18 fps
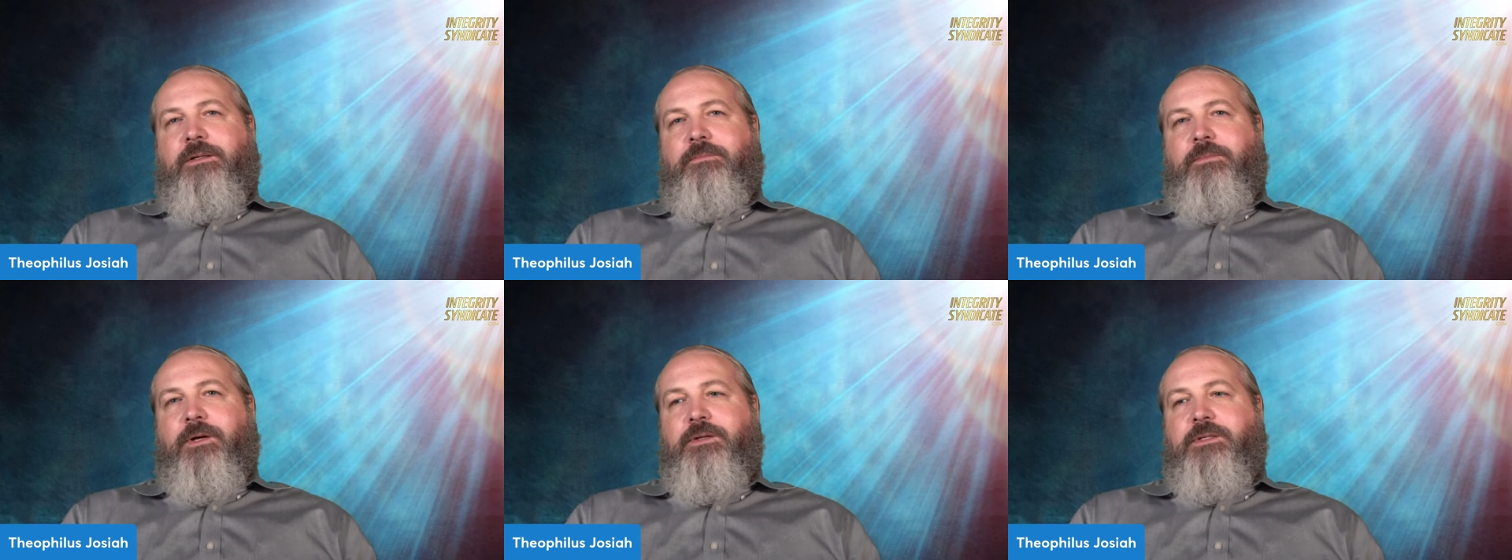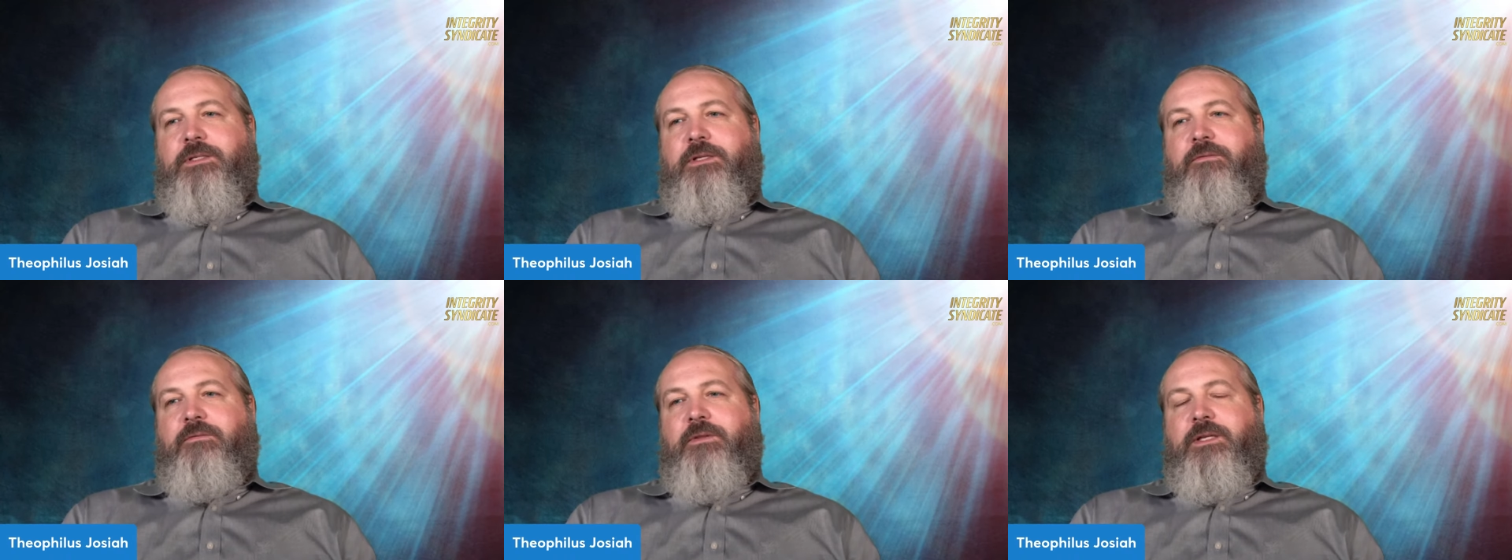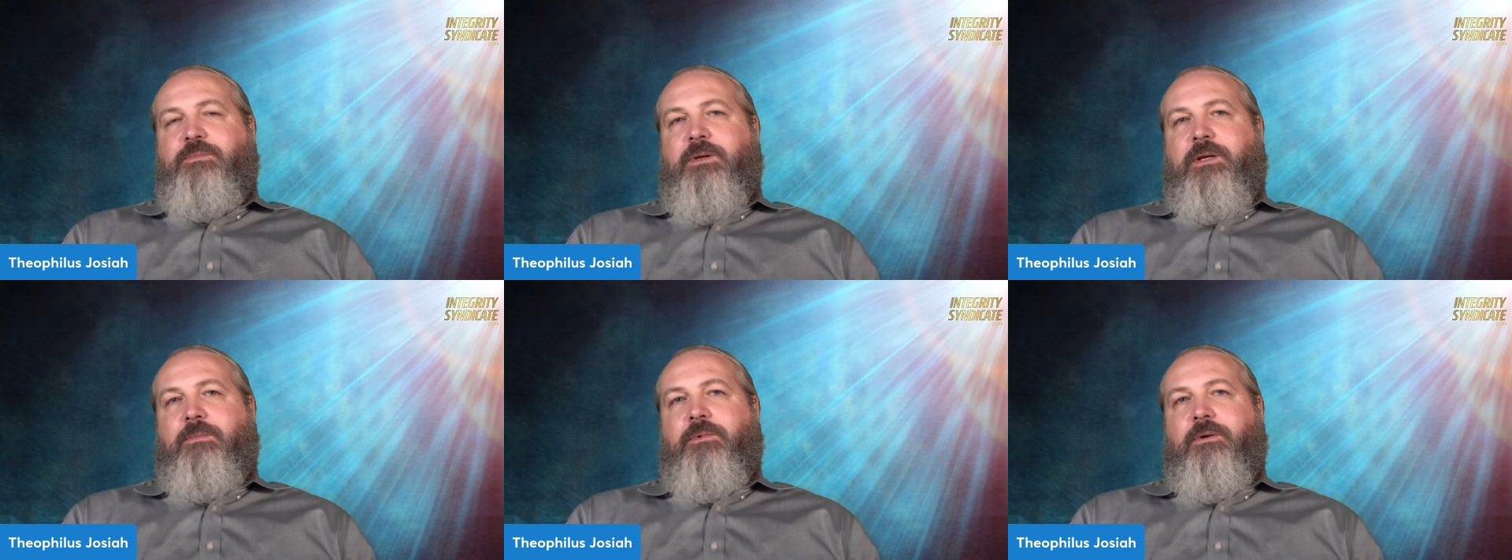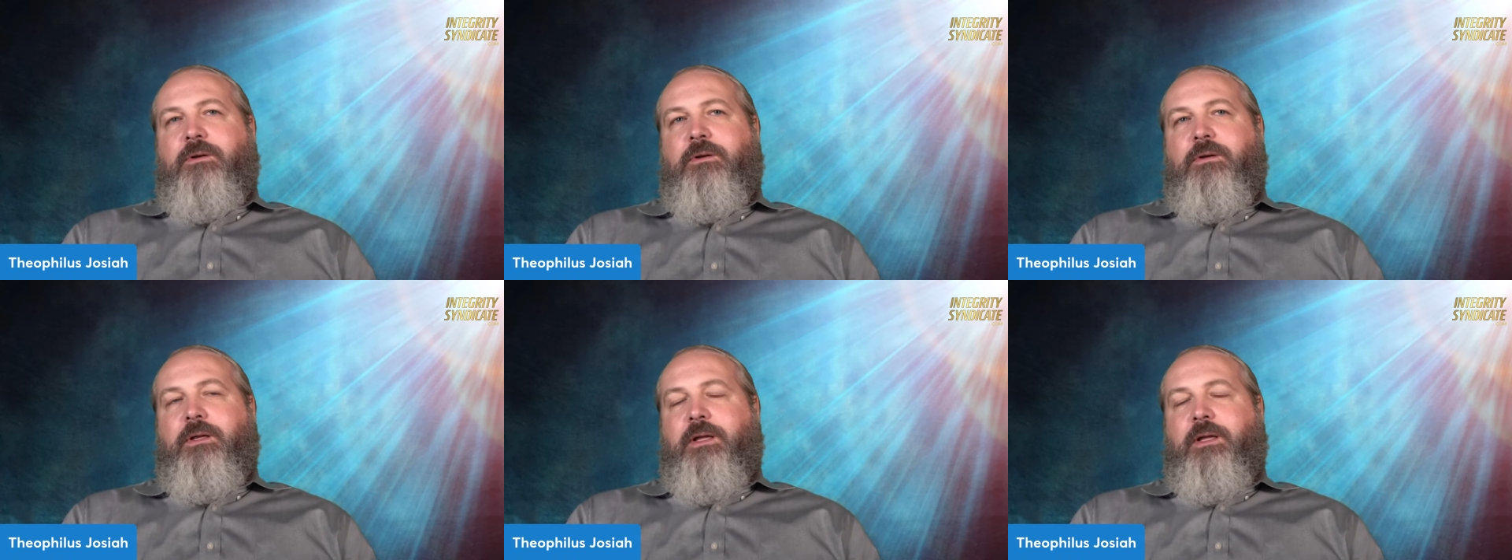Most of these
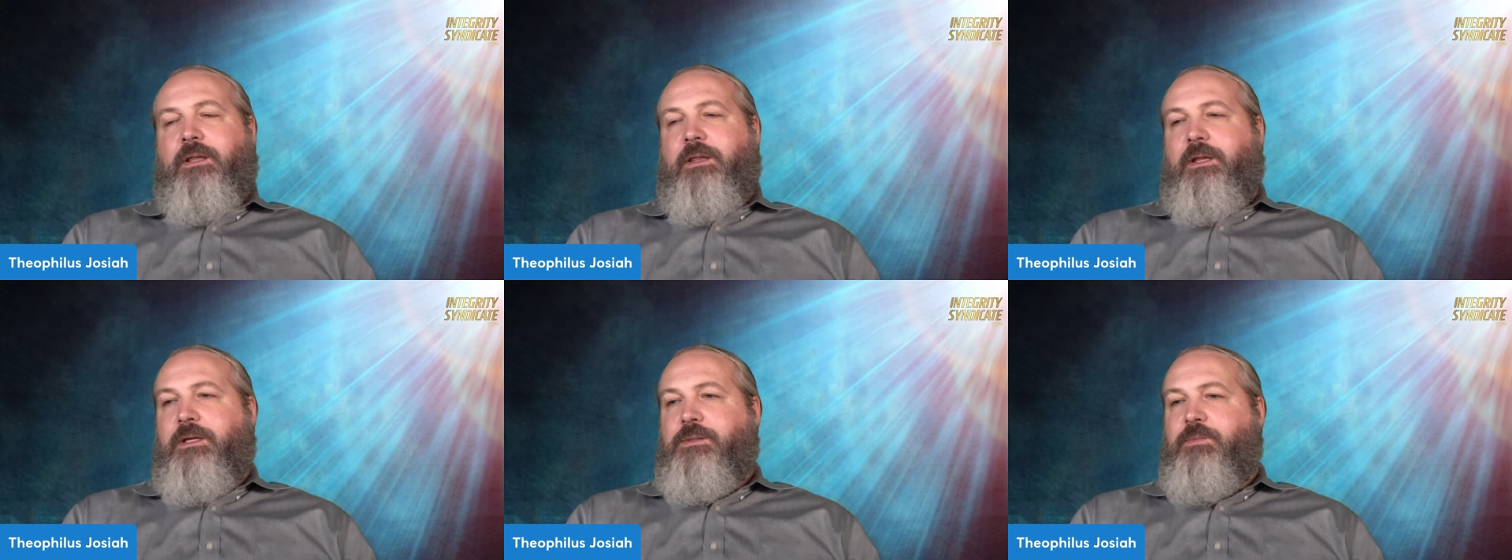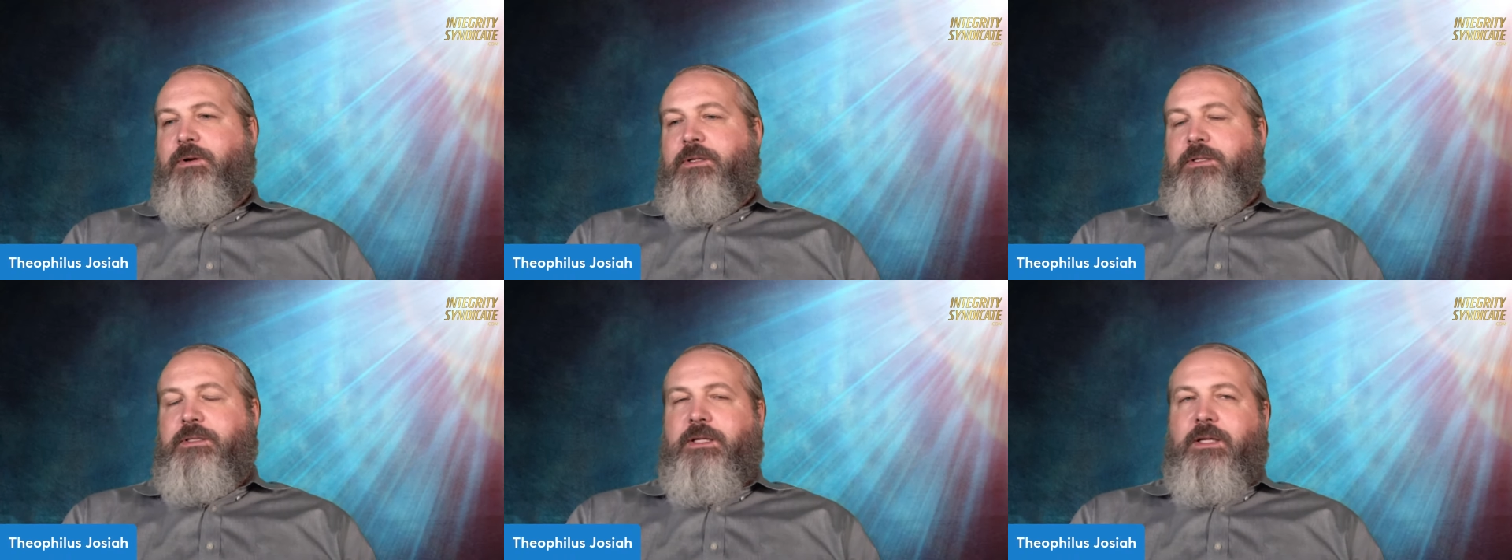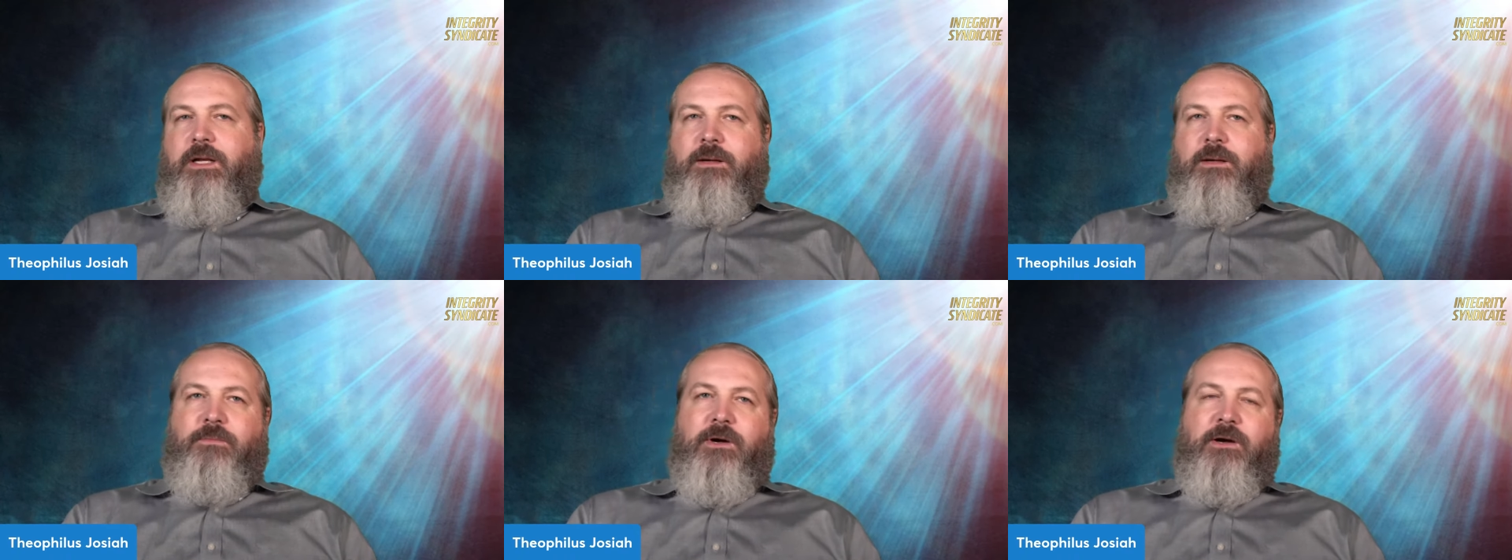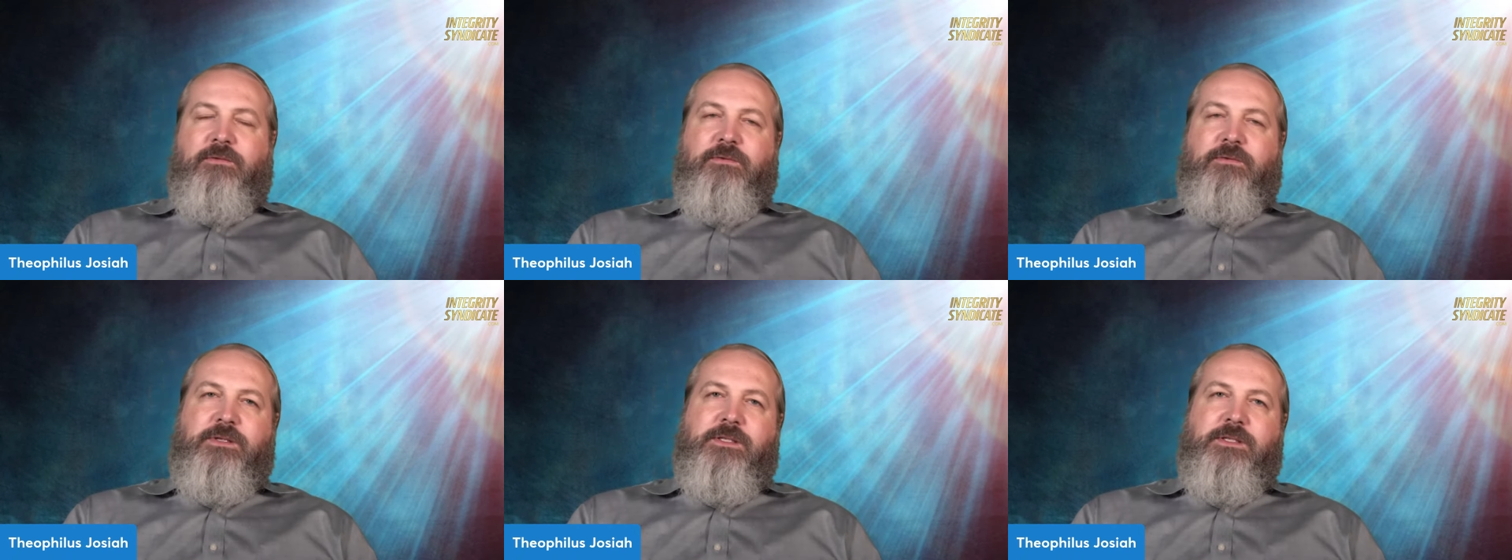people in these books that I'm
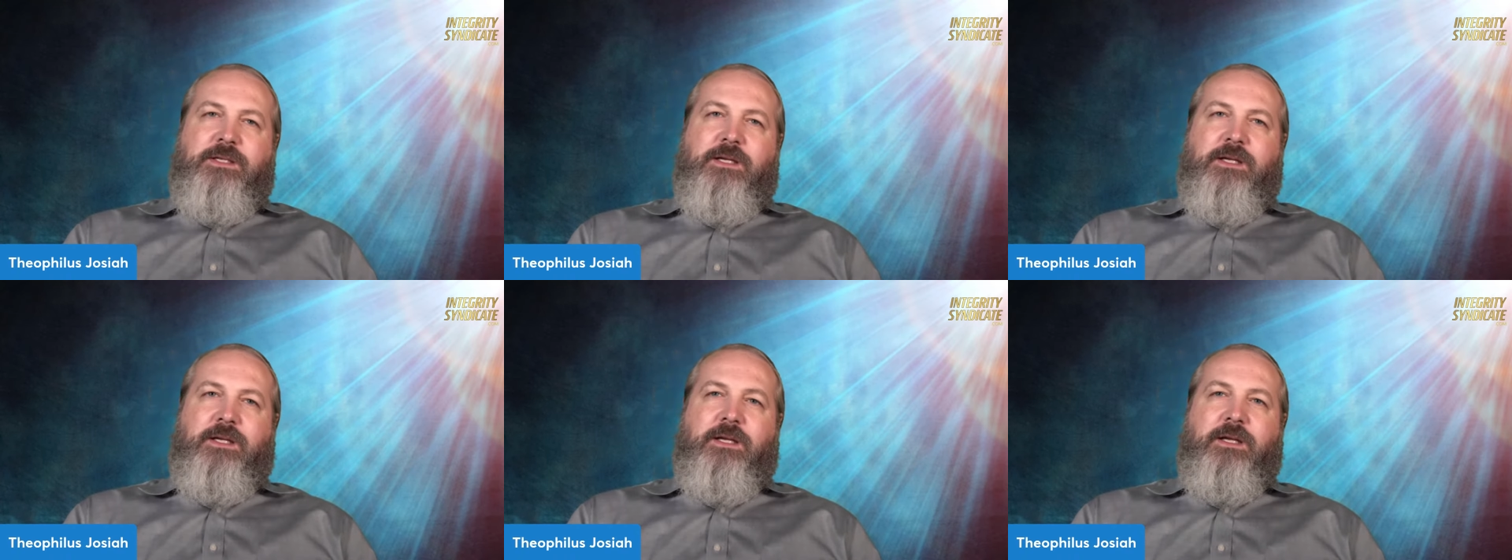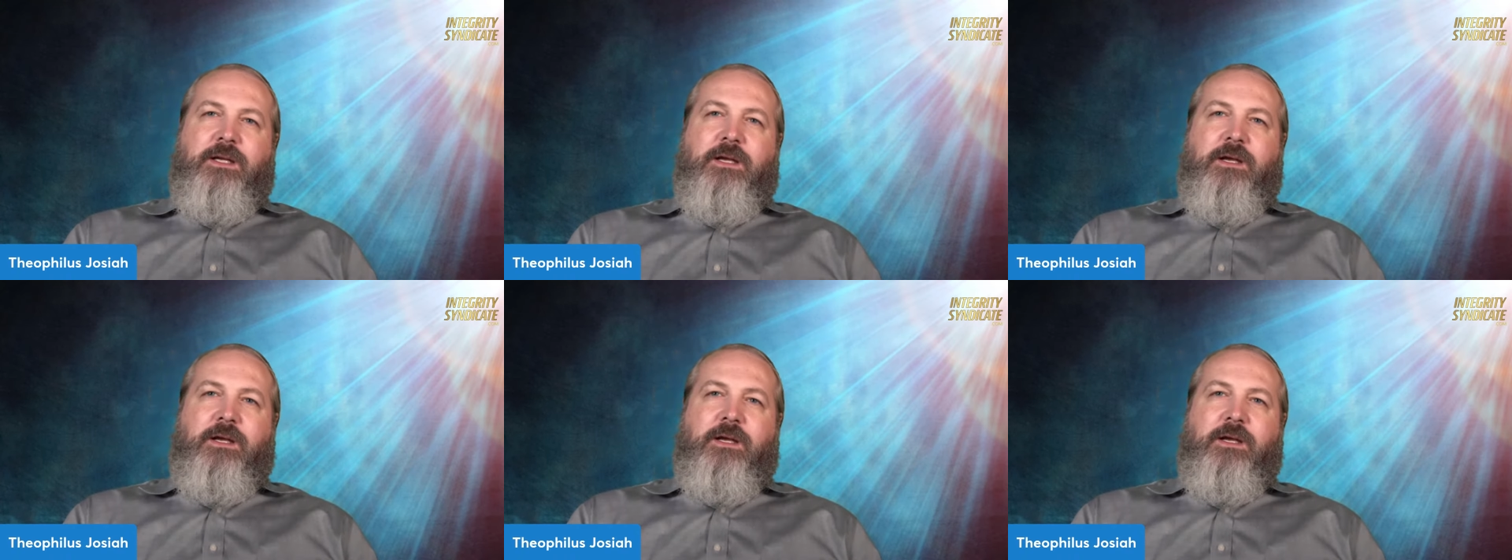referencing